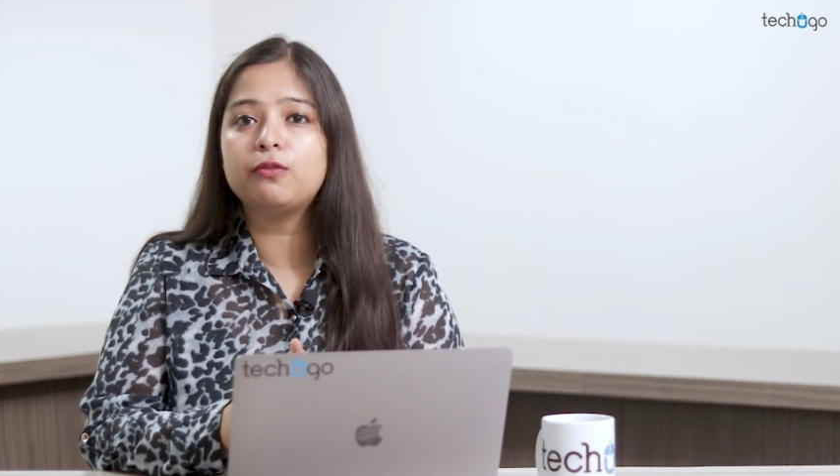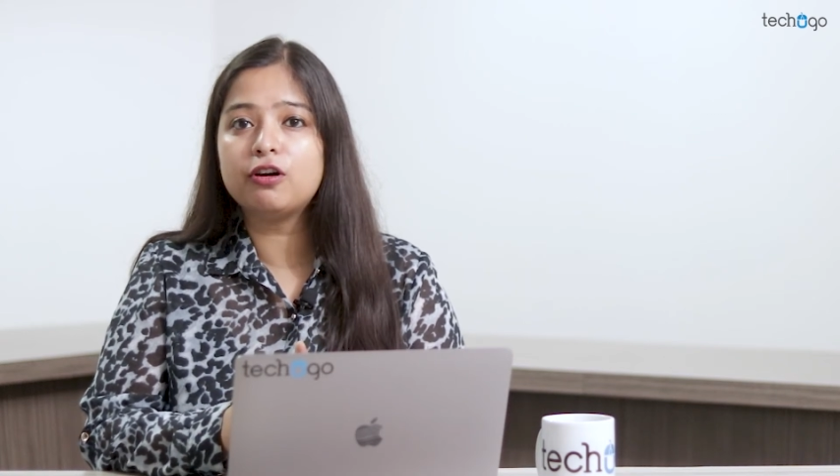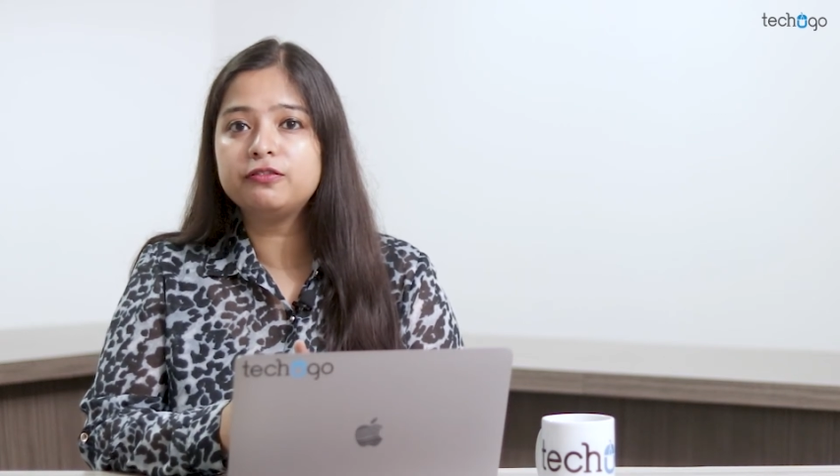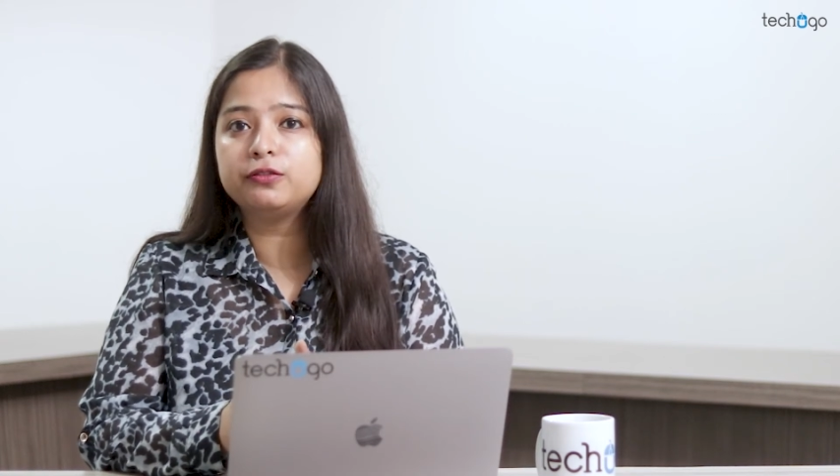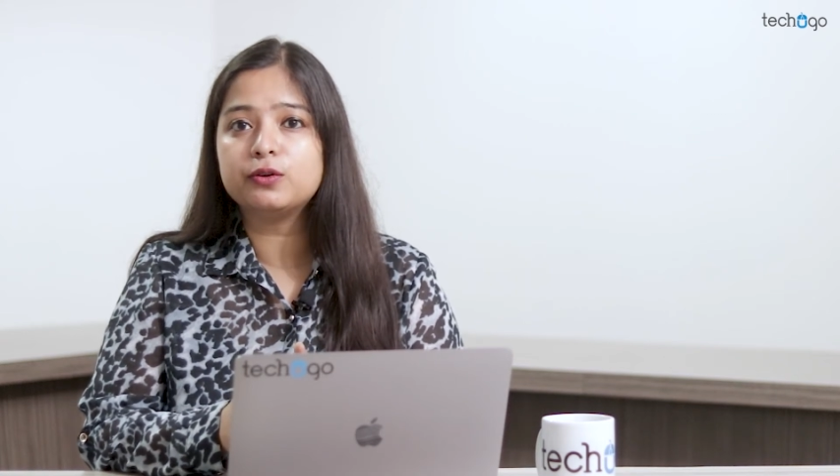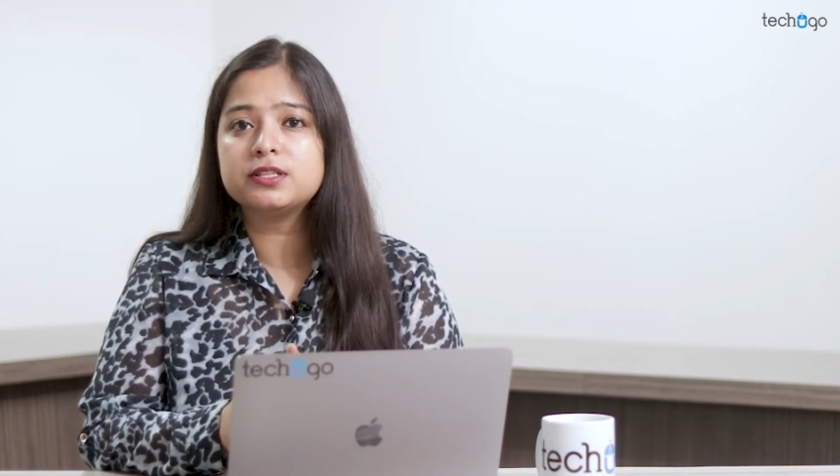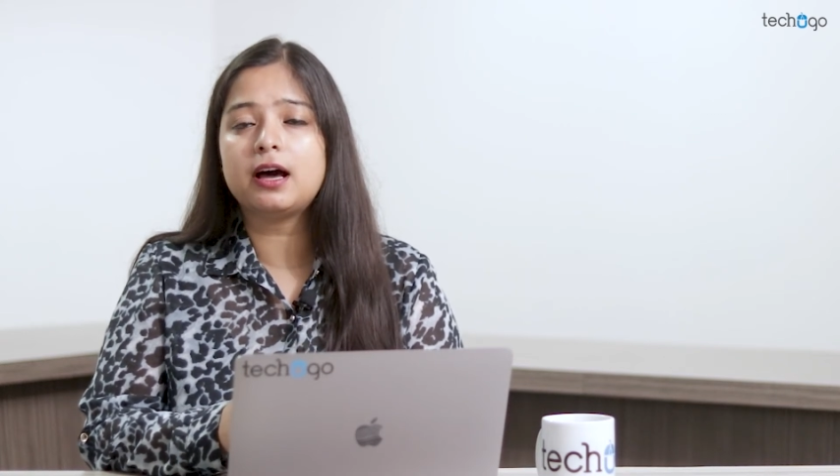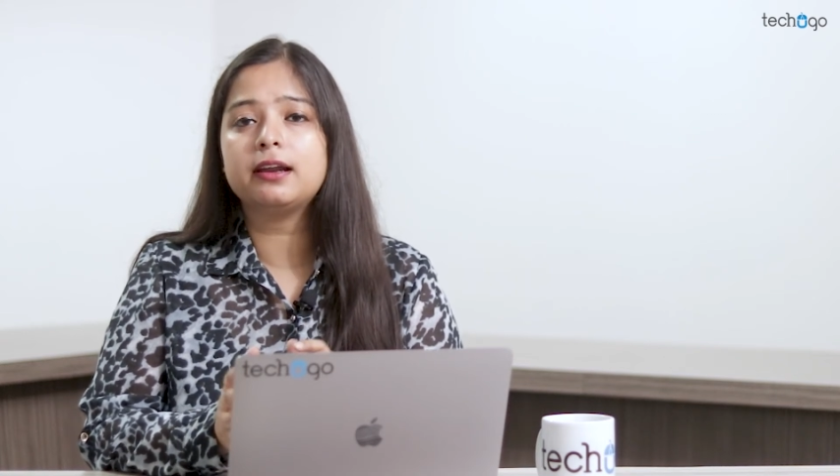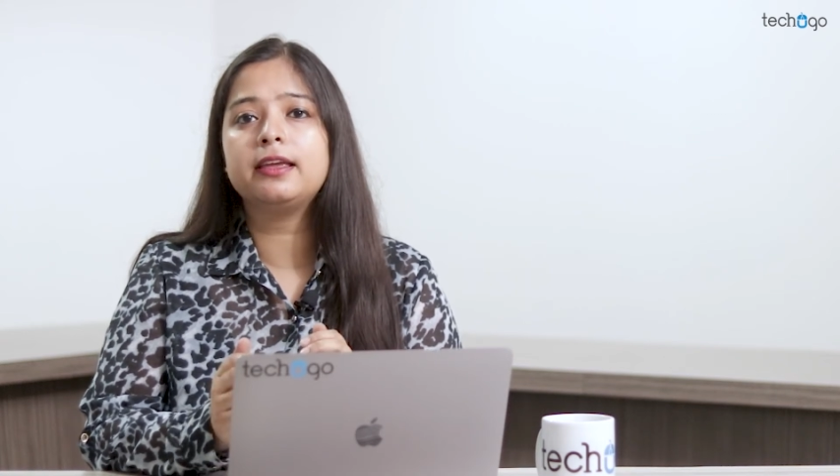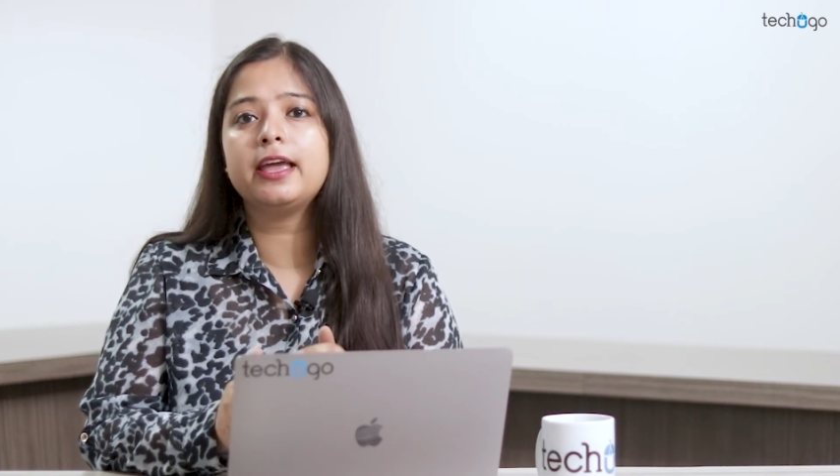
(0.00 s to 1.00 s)
workforce
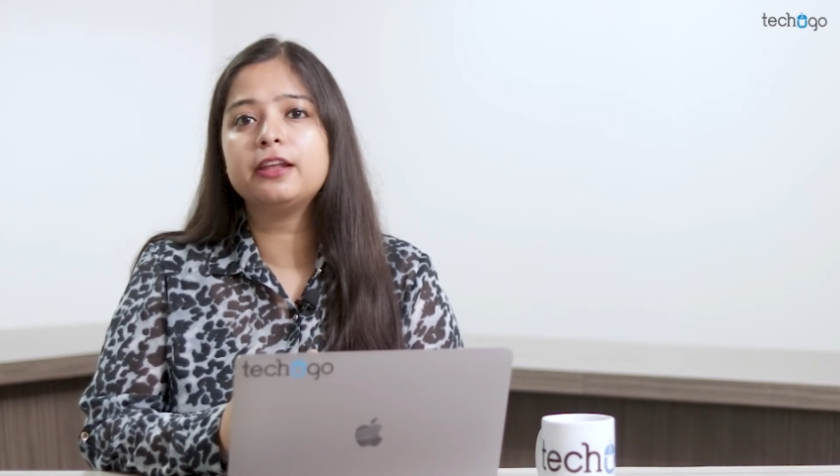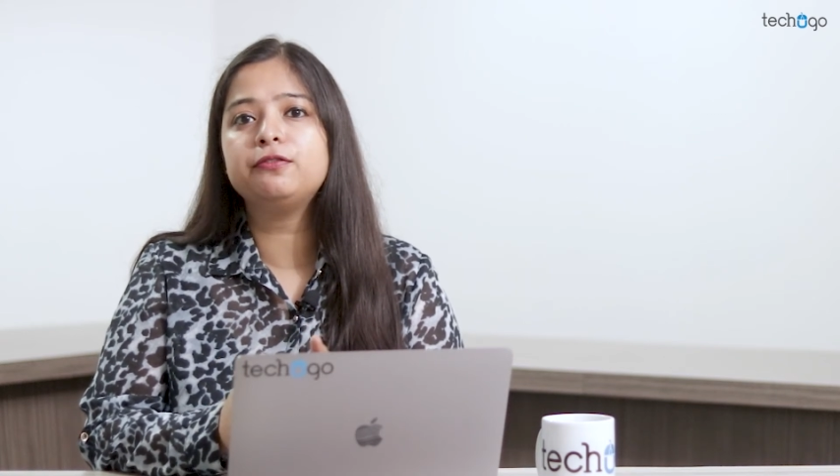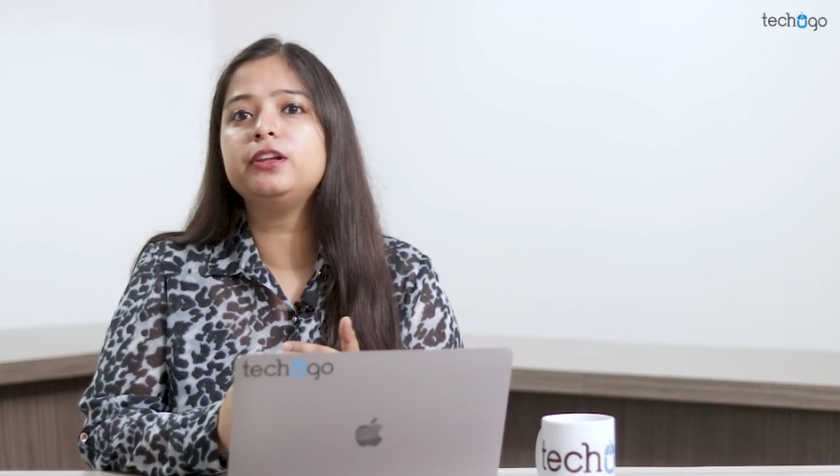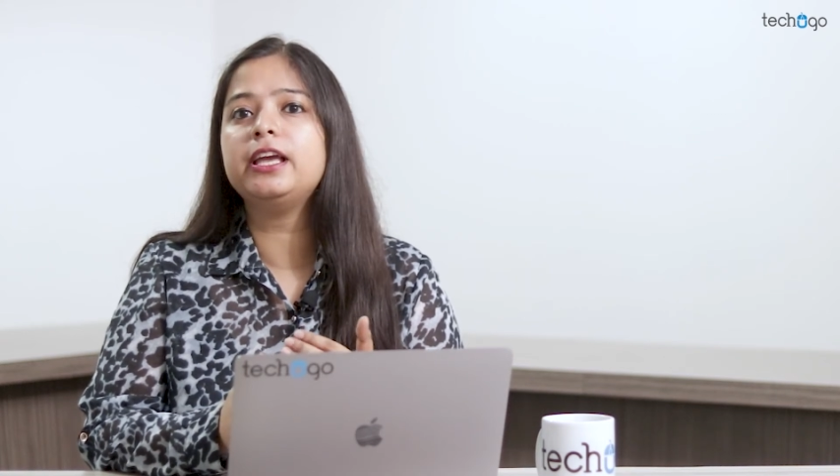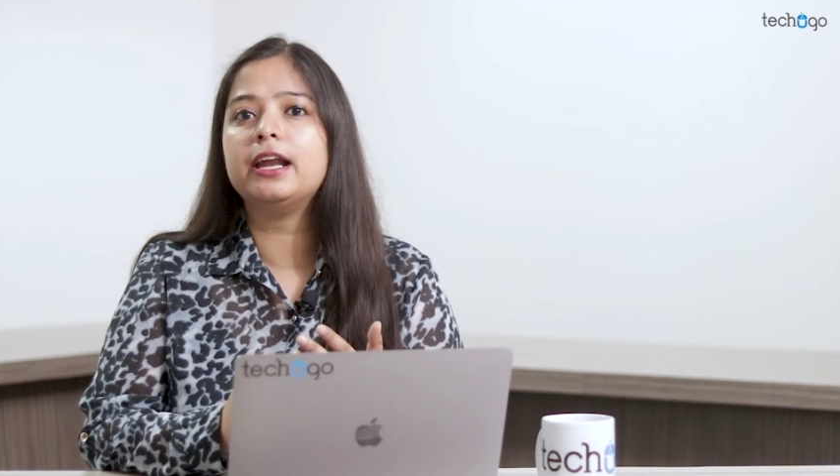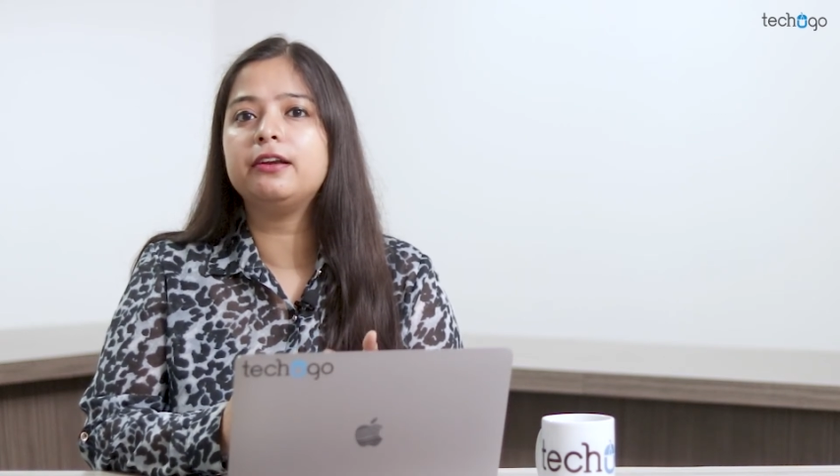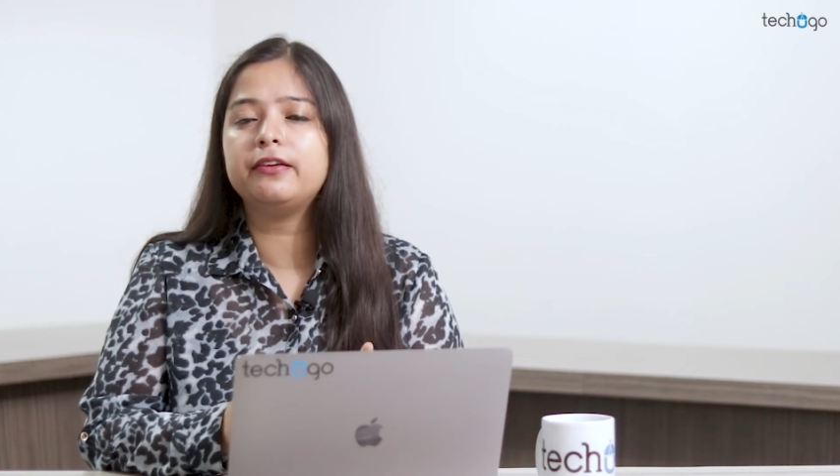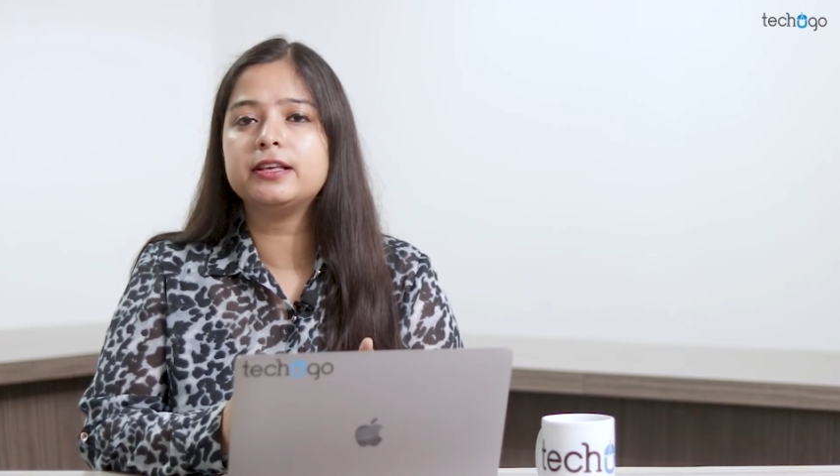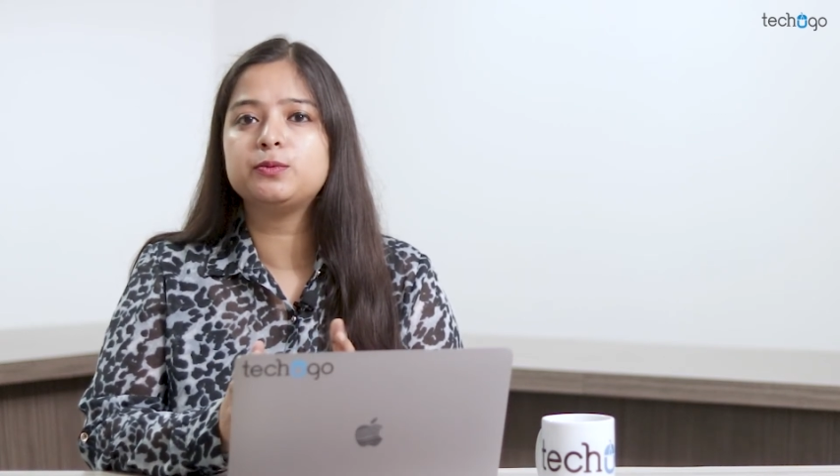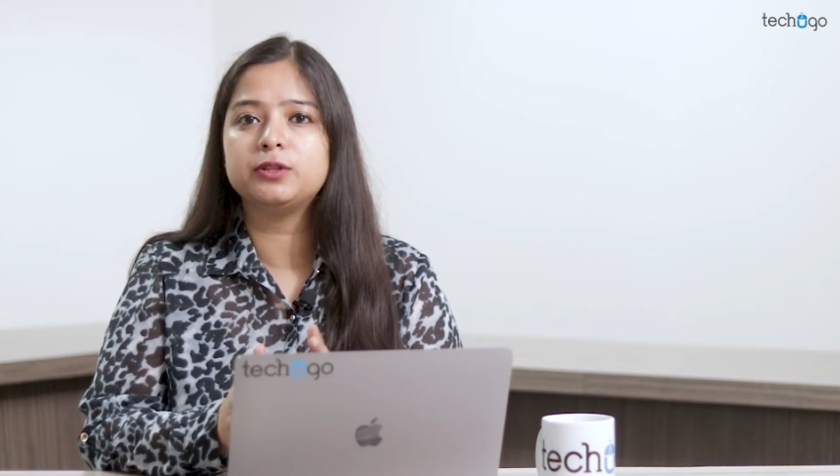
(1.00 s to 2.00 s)
are carefully addressed